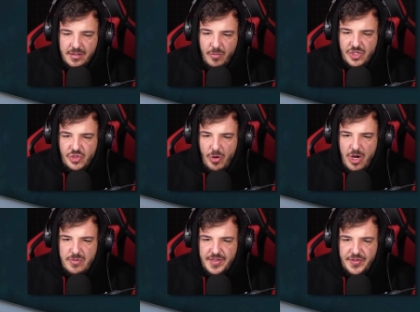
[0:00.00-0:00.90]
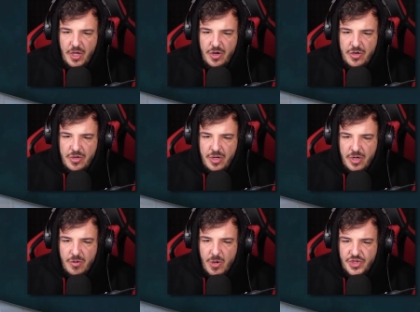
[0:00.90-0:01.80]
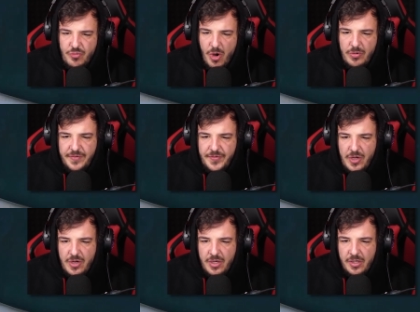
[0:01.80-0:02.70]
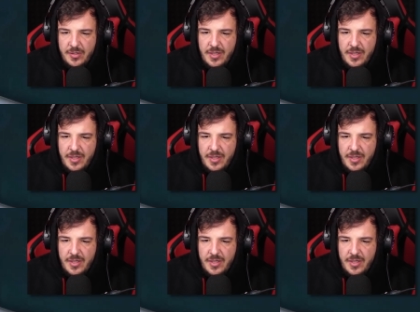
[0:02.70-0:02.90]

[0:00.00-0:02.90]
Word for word: Right, What's wrong with you? What's Steering's wrong with janky. you?